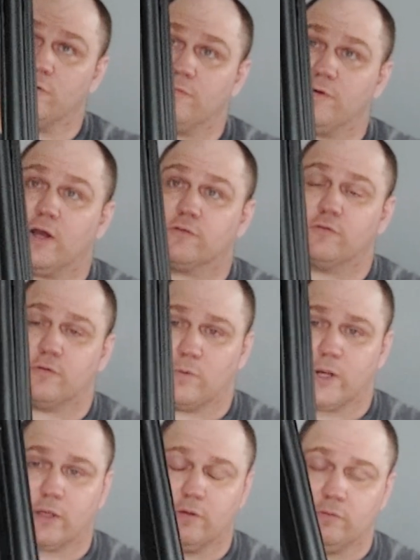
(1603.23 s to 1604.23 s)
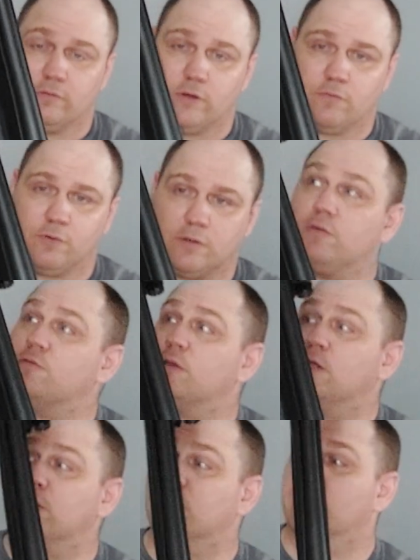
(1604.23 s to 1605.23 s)
a few foxes and raccoons off with this
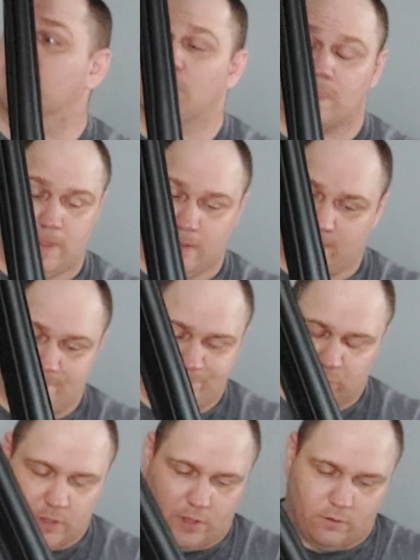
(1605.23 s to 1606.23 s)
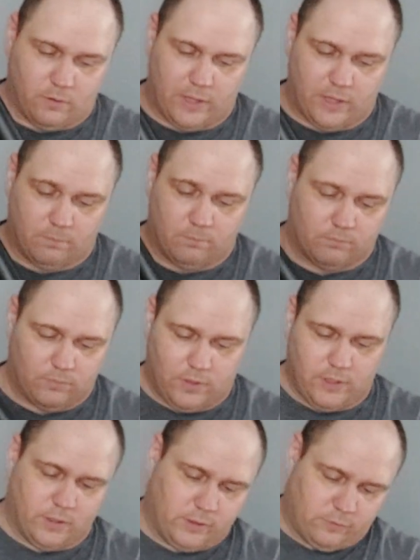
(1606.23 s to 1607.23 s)
thing. I don't like
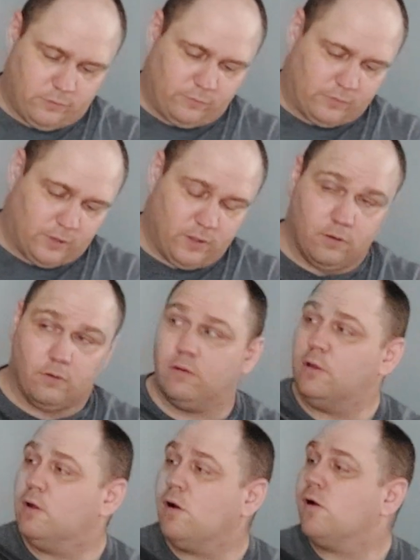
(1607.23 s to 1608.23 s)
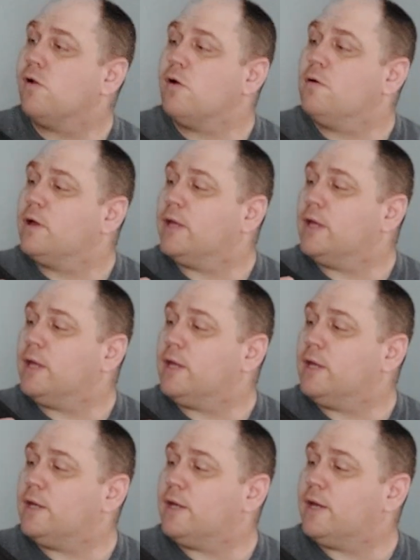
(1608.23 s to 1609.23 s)
killing just to kill,
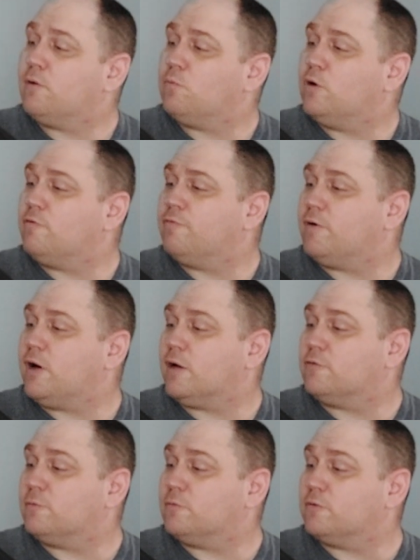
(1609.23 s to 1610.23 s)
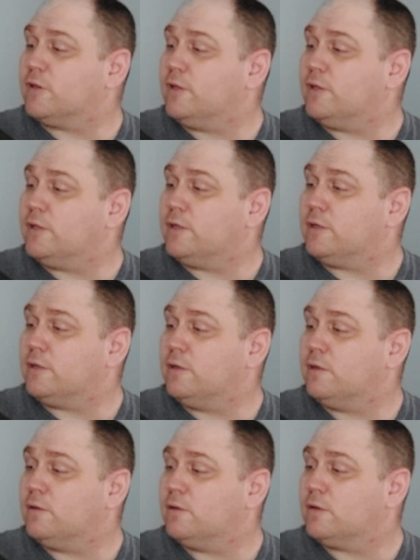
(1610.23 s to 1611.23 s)
and I had one fox that was
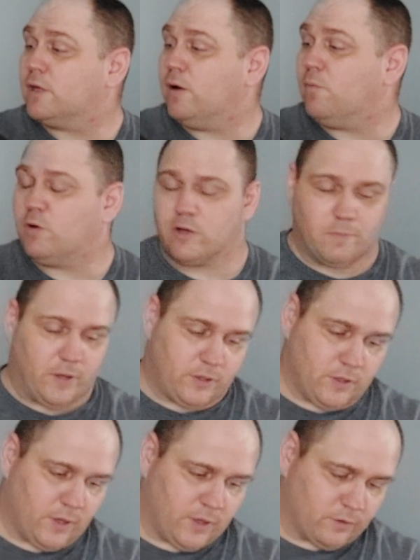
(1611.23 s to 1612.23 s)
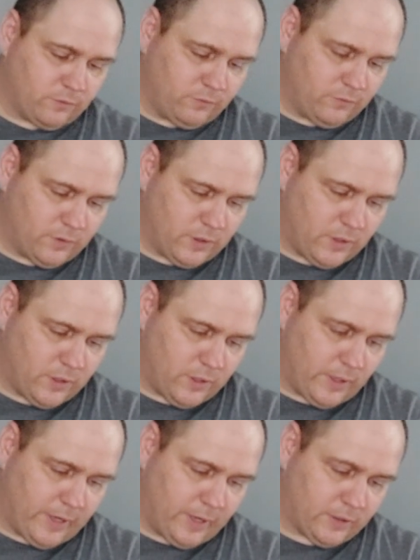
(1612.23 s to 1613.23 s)
got one of my ducks,
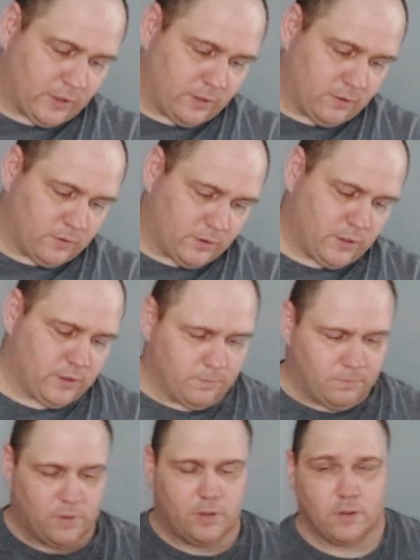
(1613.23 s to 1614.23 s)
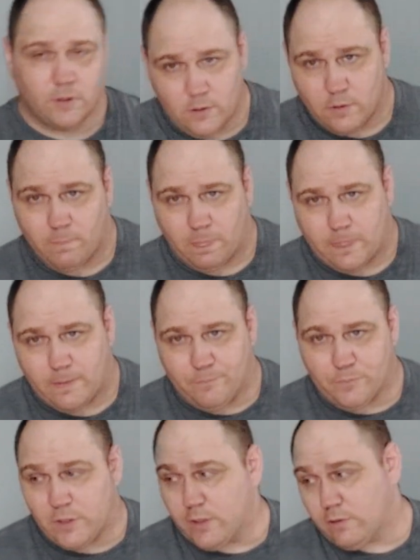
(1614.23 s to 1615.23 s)
and I had to kill him.
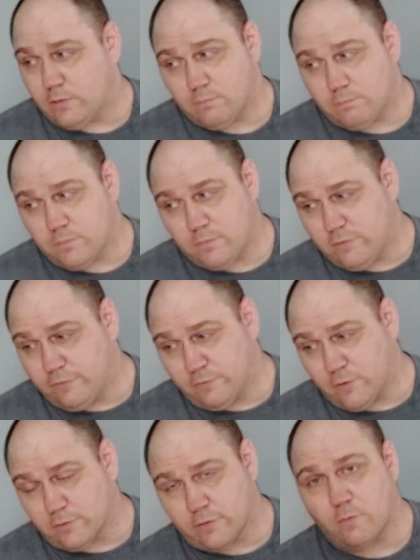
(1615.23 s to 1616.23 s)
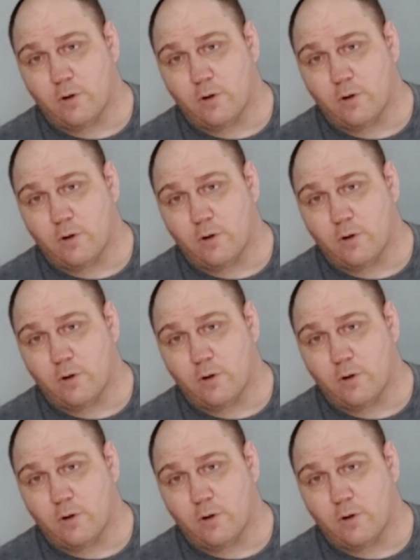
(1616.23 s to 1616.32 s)
And this worked